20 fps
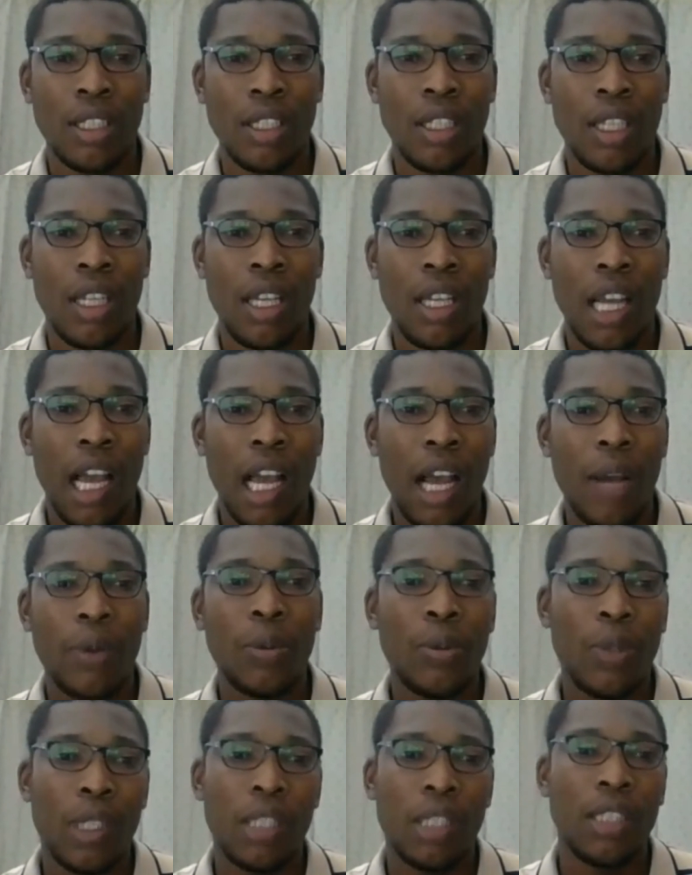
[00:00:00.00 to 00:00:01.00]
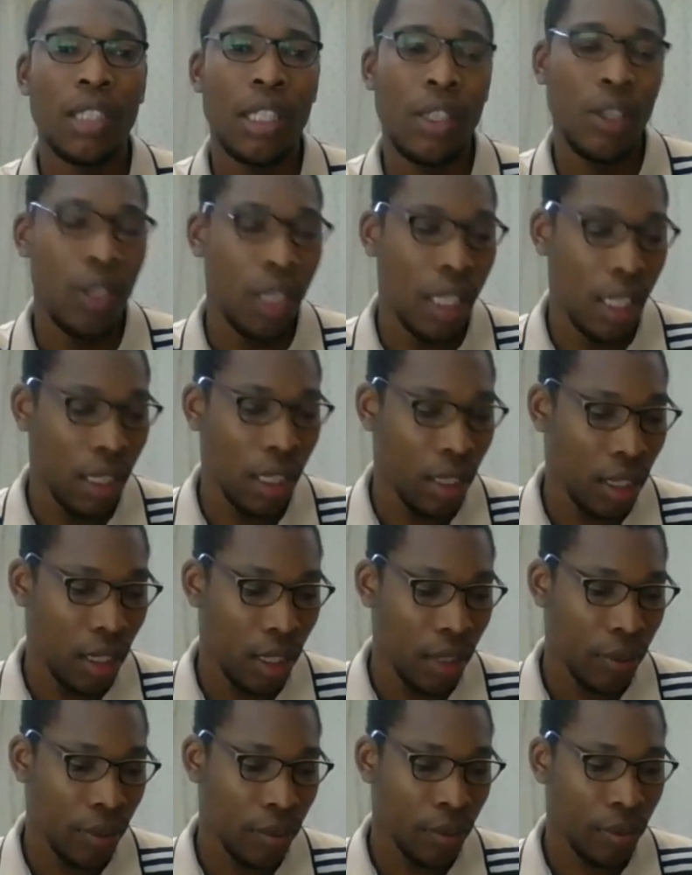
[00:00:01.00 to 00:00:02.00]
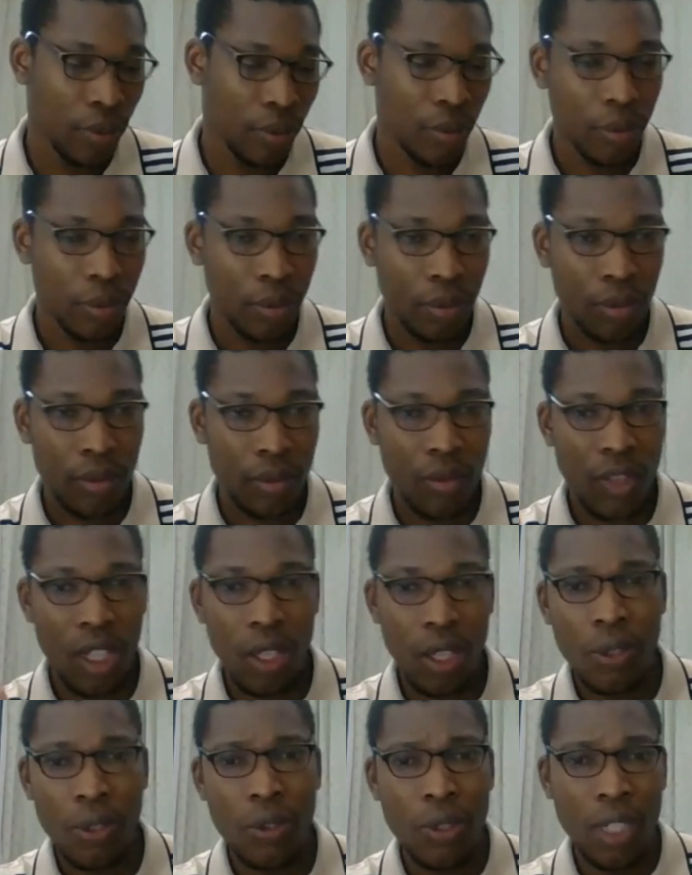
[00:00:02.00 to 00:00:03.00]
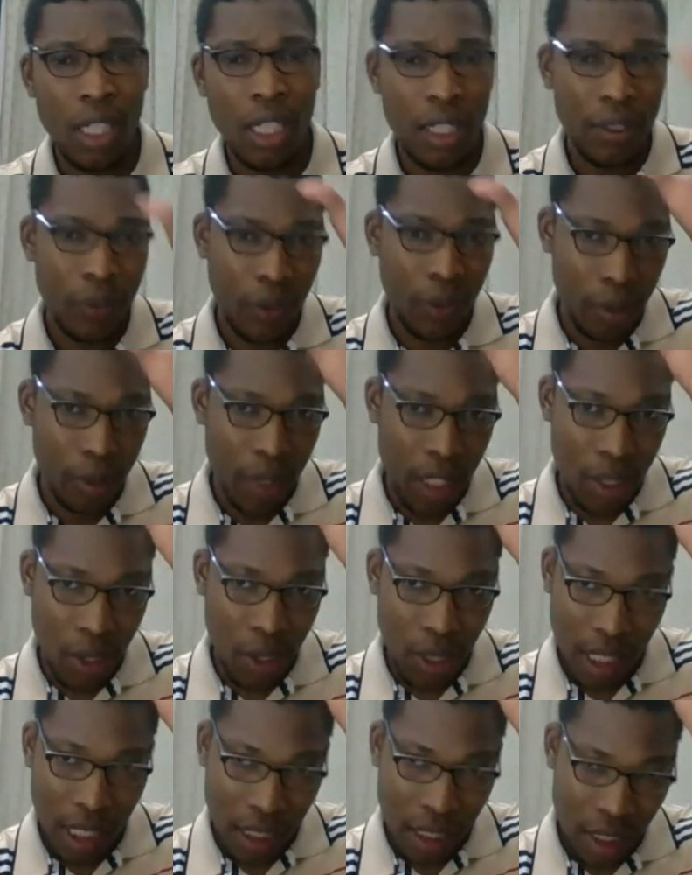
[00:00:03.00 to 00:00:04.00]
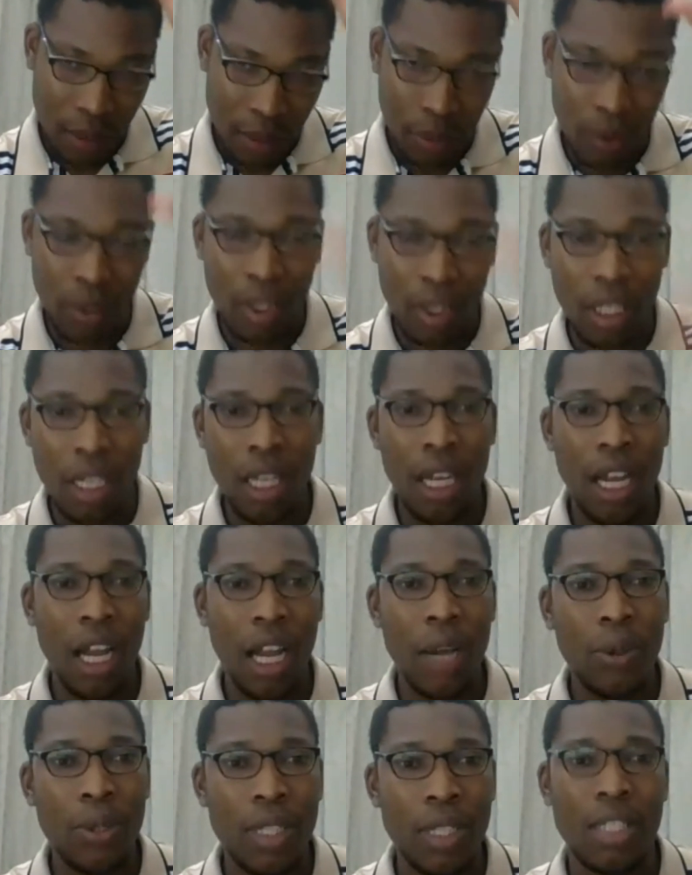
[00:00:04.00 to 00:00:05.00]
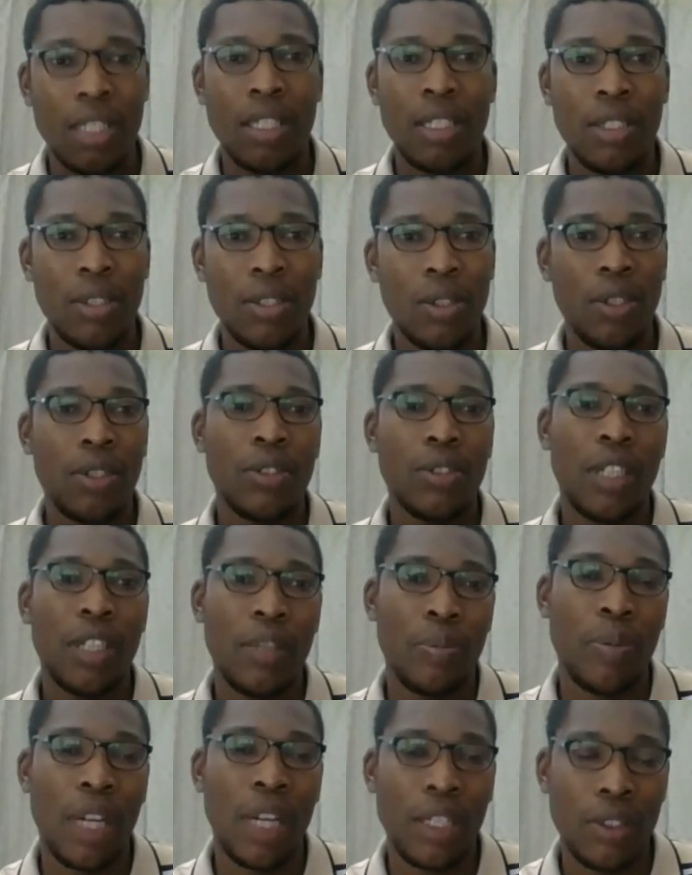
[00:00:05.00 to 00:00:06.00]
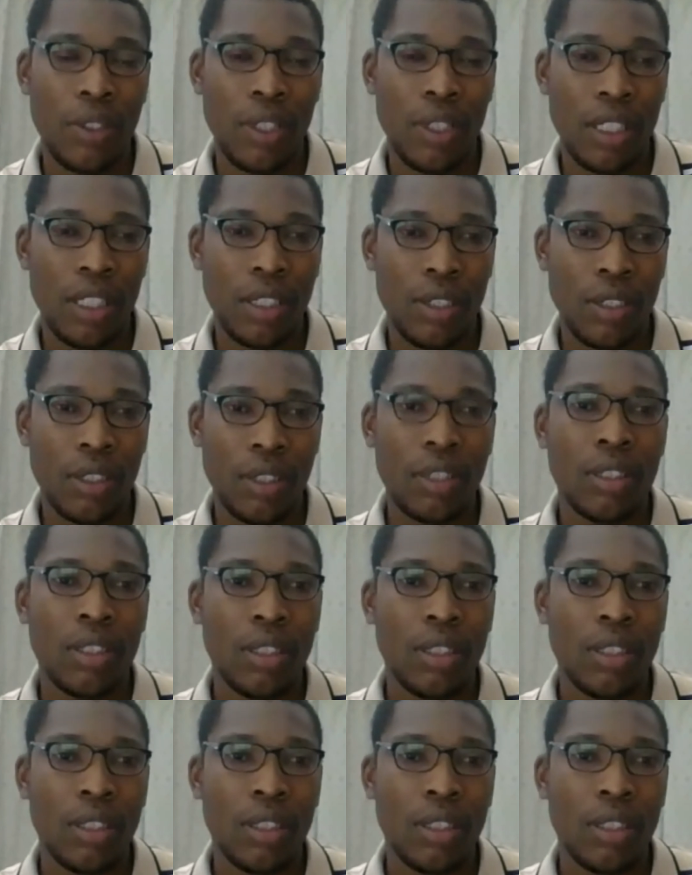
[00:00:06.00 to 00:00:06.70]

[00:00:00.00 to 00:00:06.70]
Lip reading: How will the knowledge you gain from this scholarship, how is it going to impact your nation?